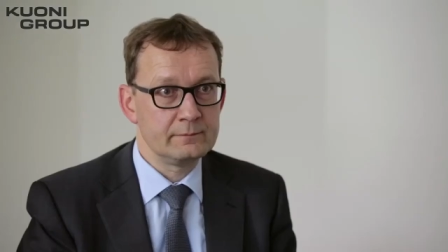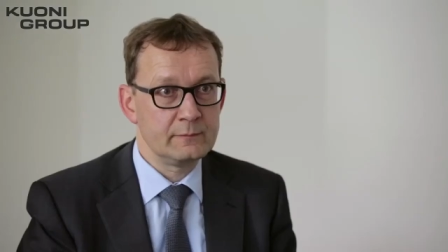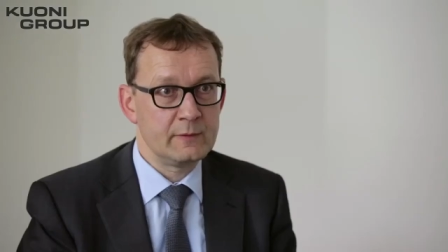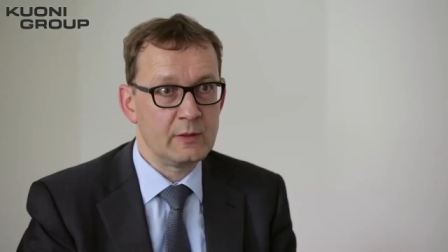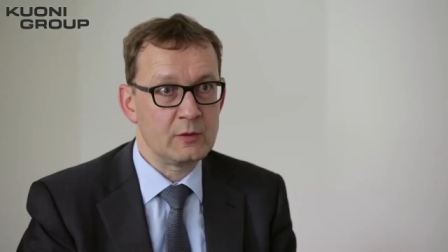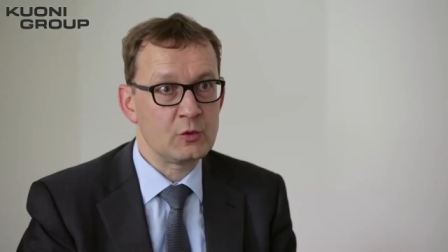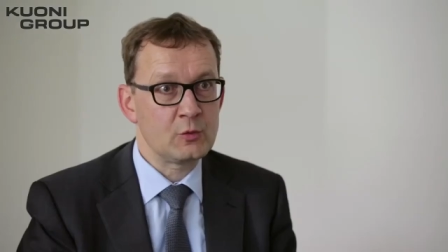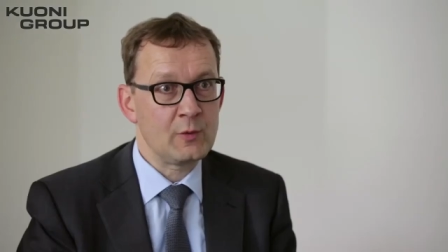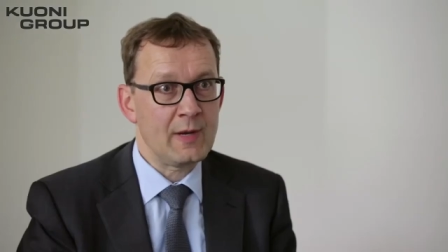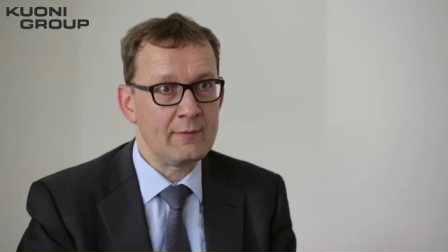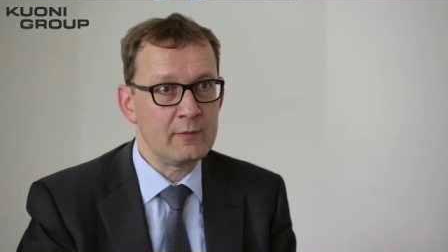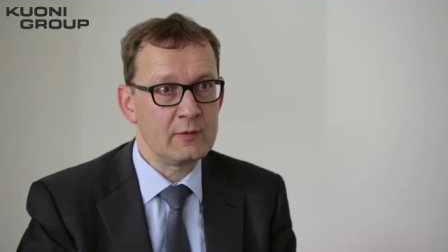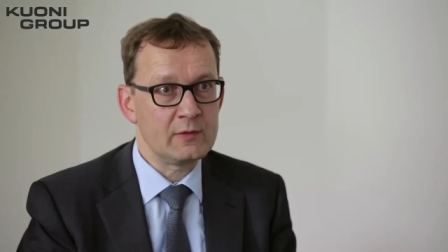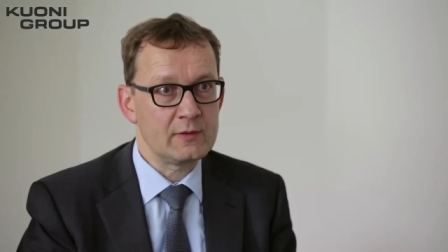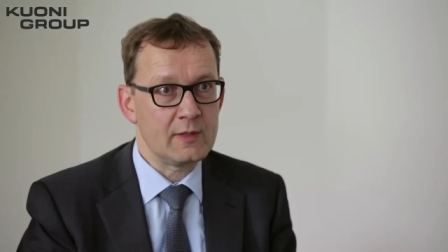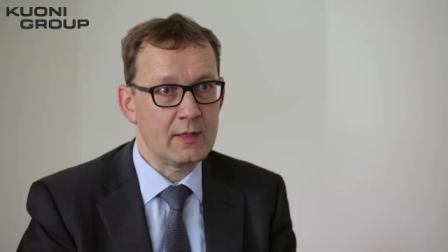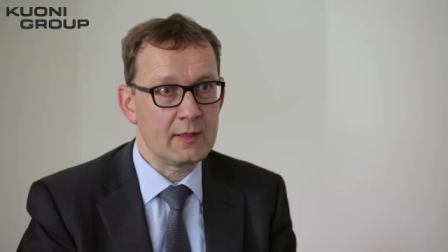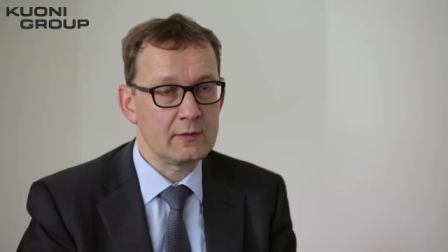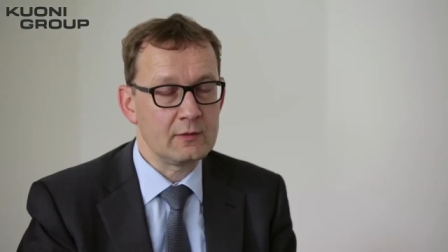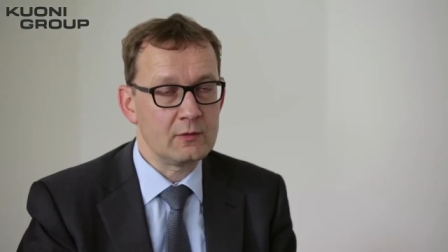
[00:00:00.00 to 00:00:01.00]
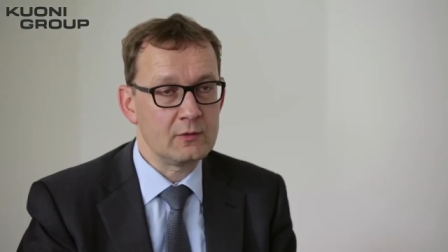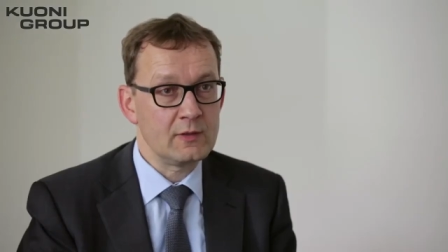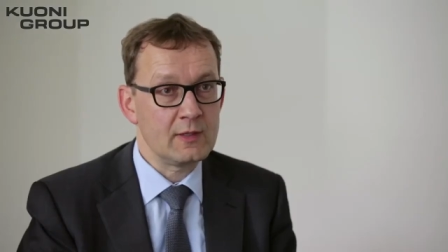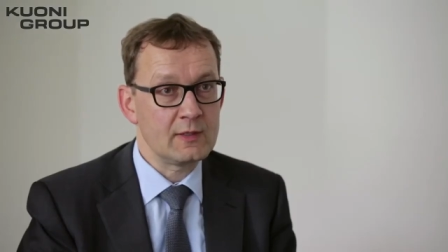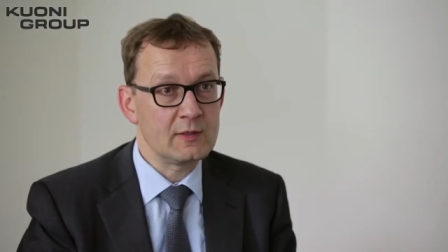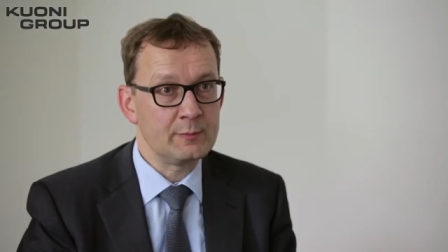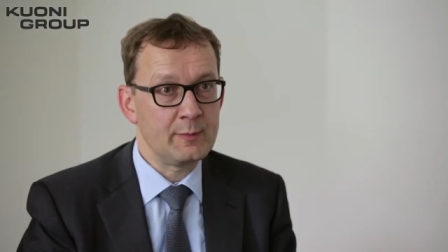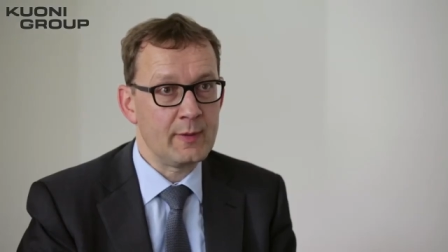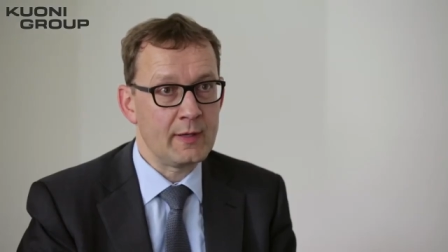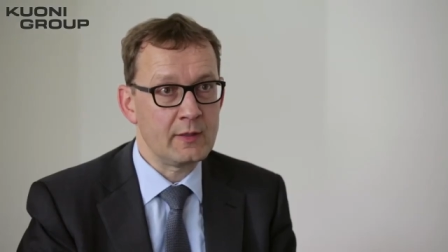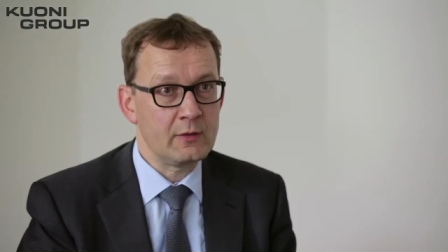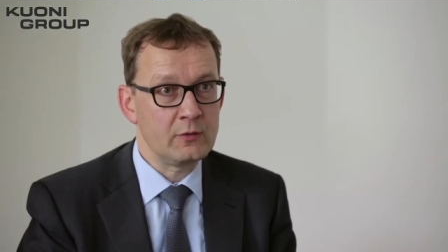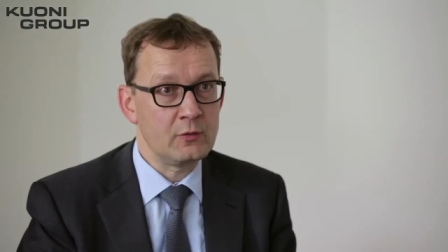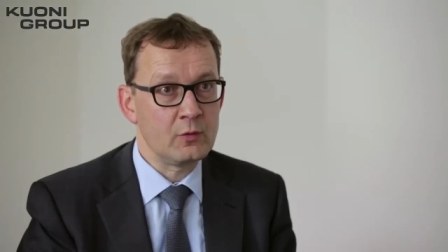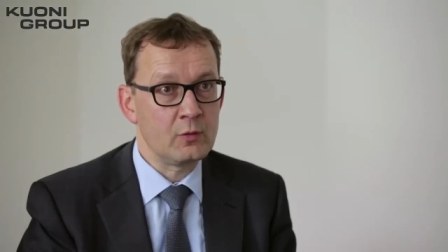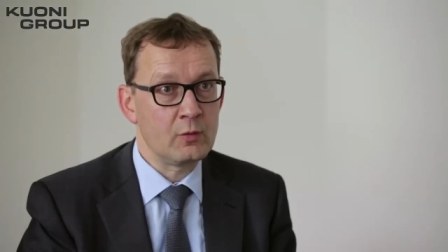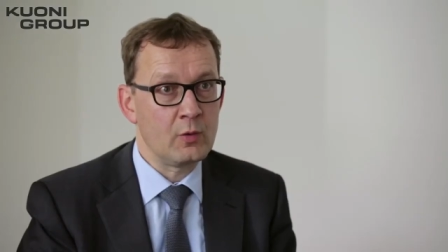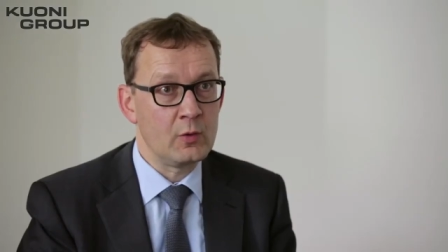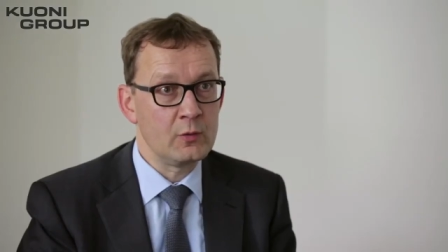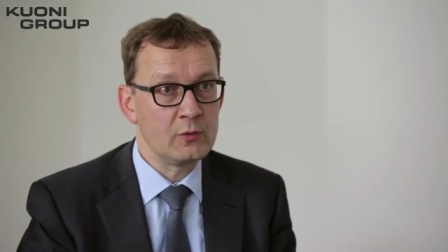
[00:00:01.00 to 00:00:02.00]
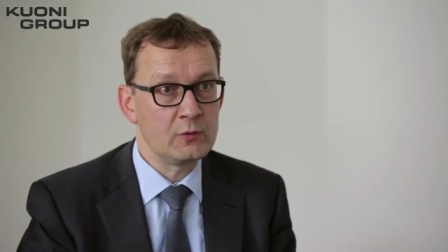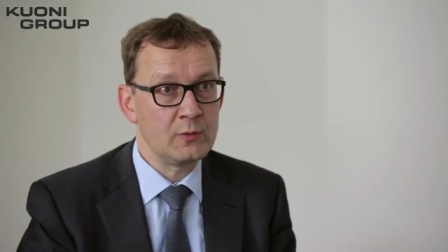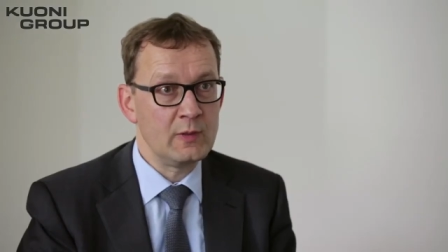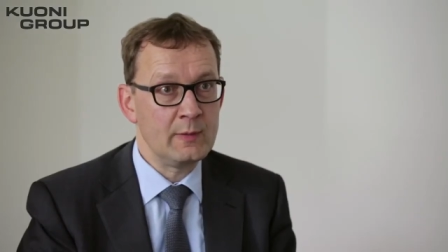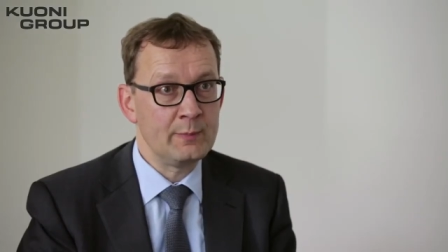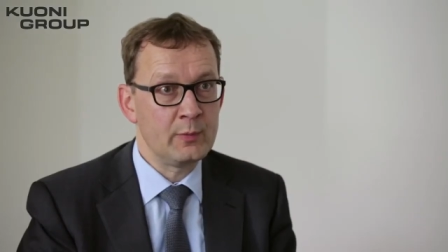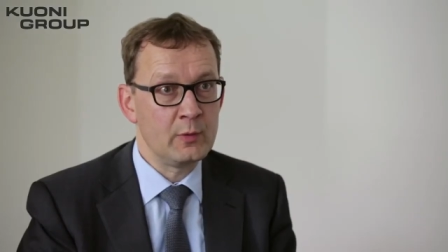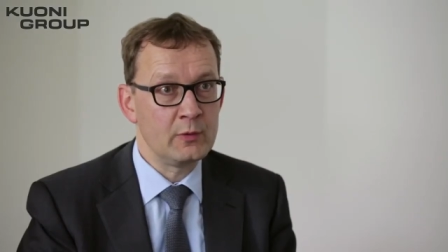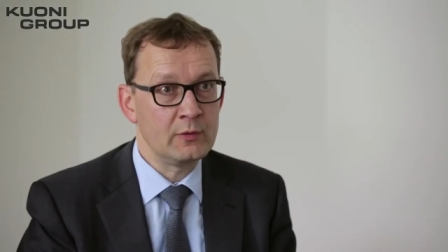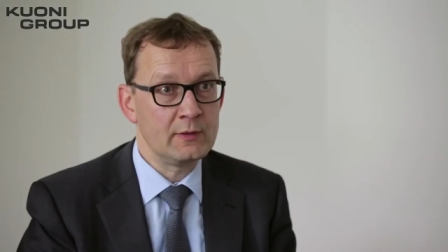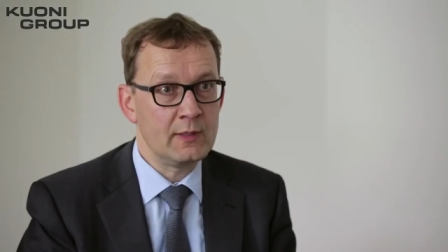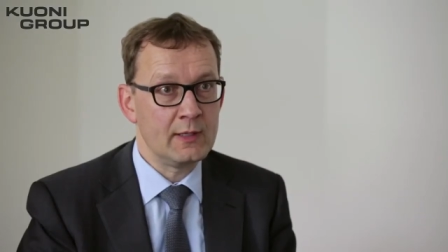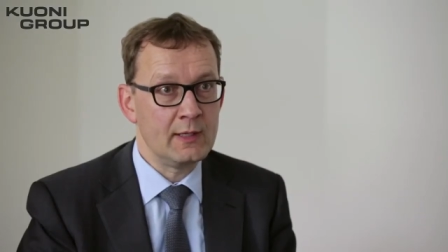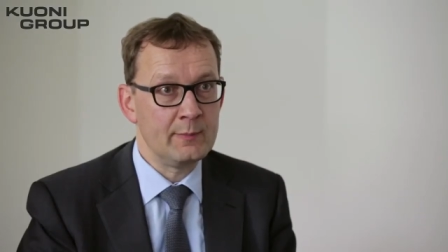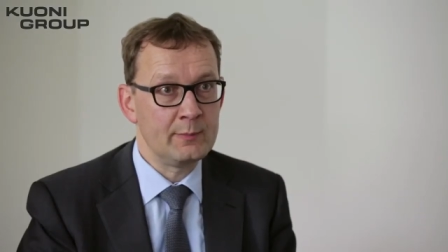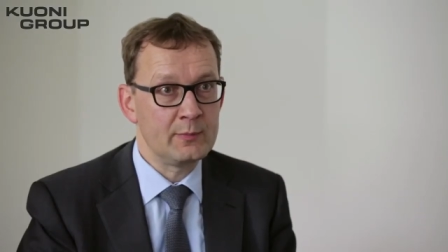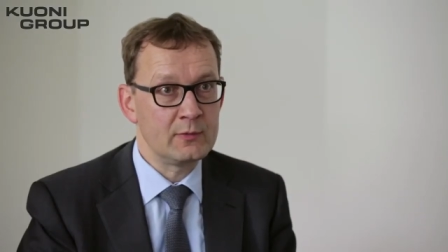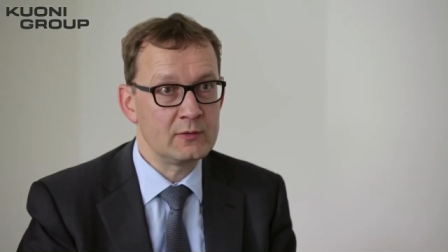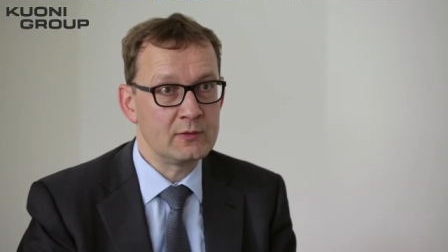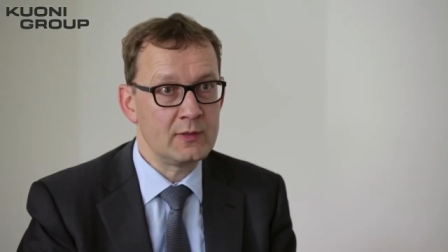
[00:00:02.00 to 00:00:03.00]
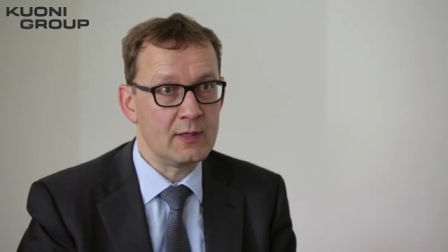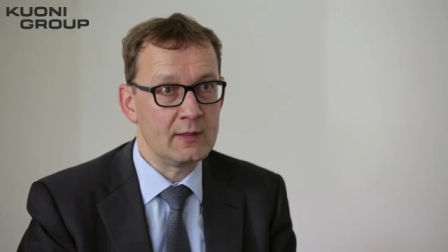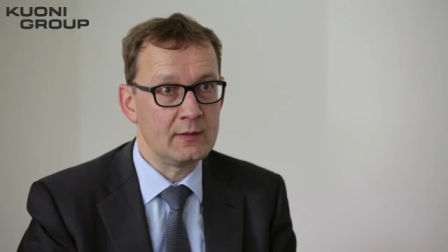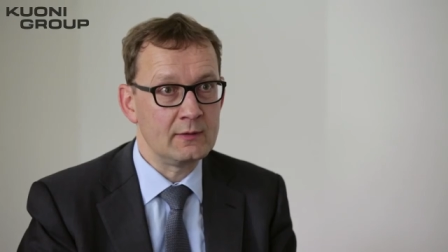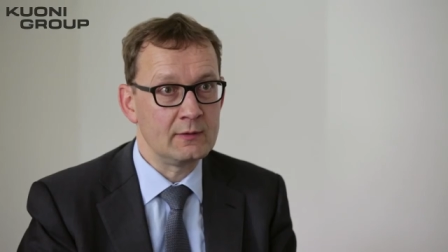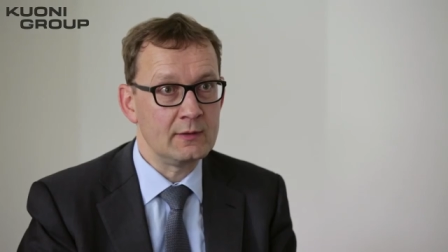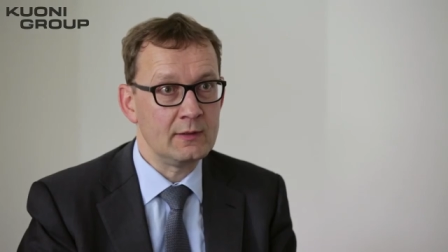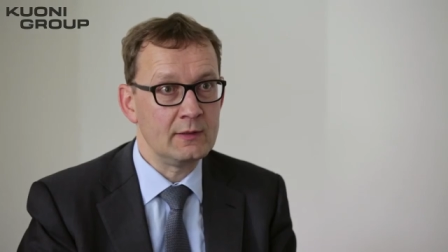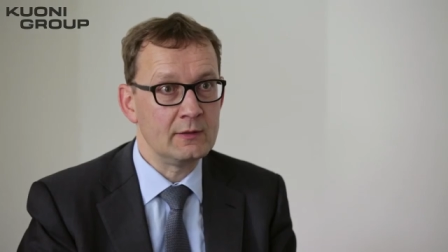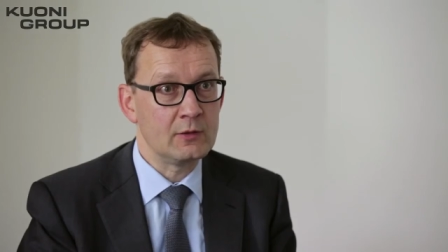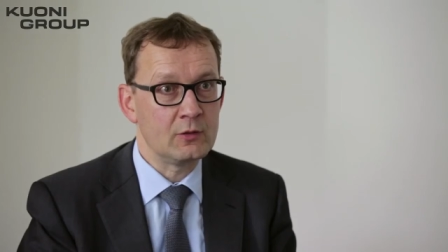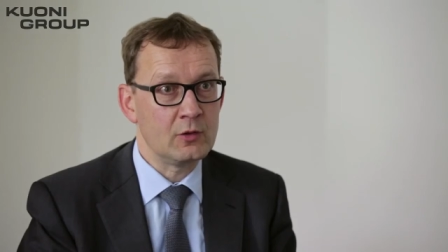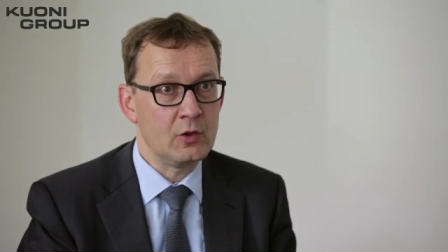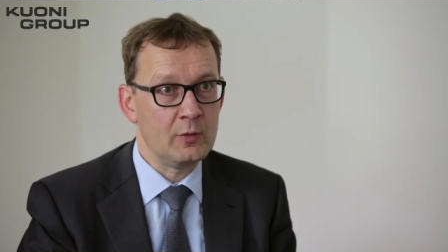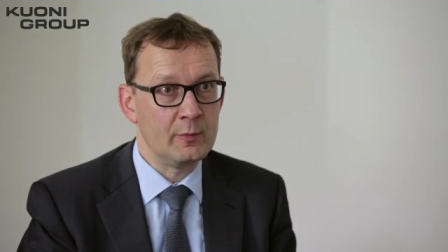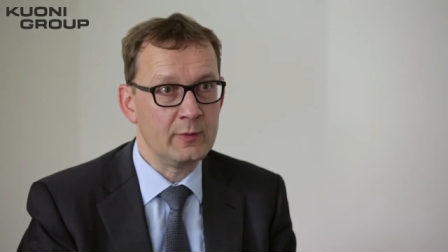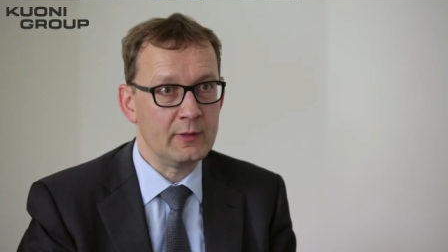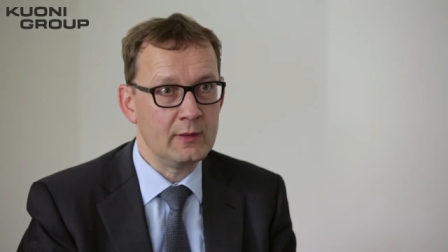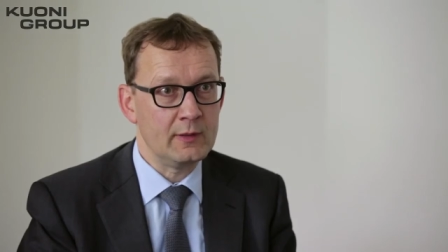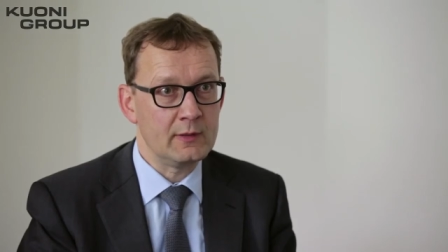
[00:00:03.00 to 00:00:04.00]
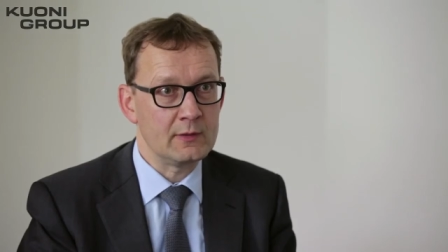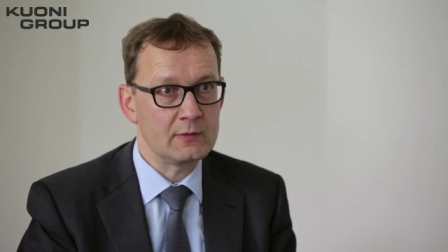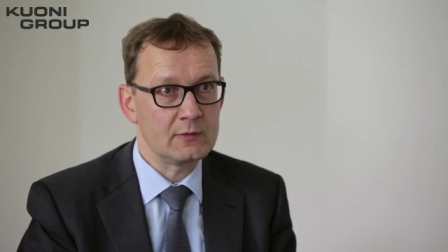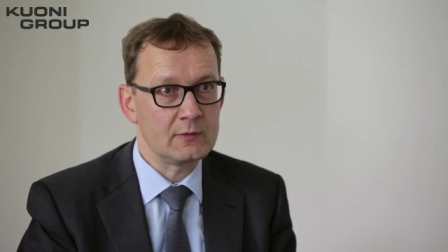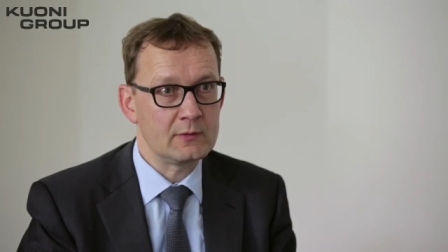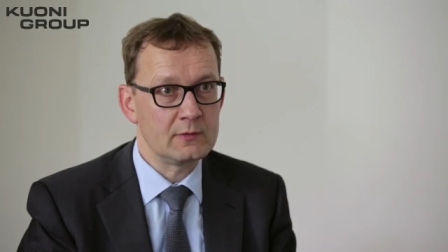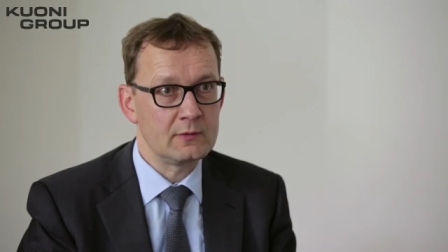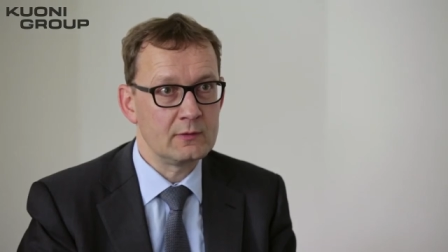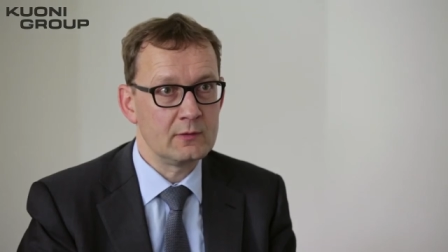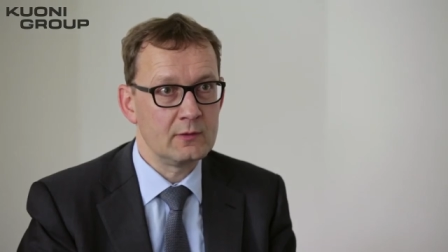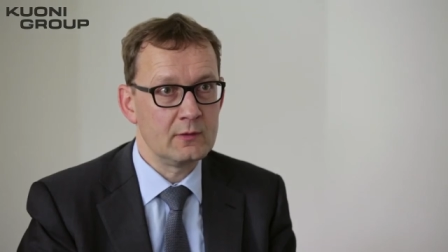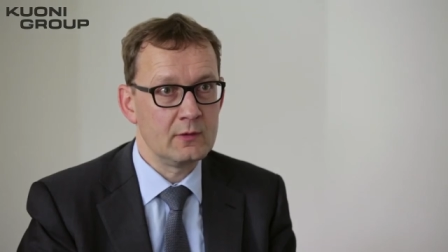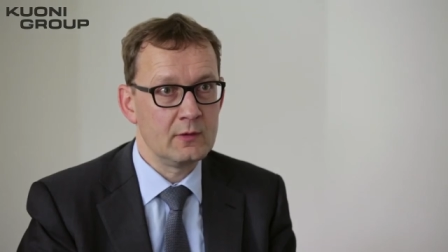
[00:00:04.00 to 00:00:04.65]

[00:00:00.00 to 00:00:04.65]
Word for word: The travel sector is expected to grow 3.8% in the coming years.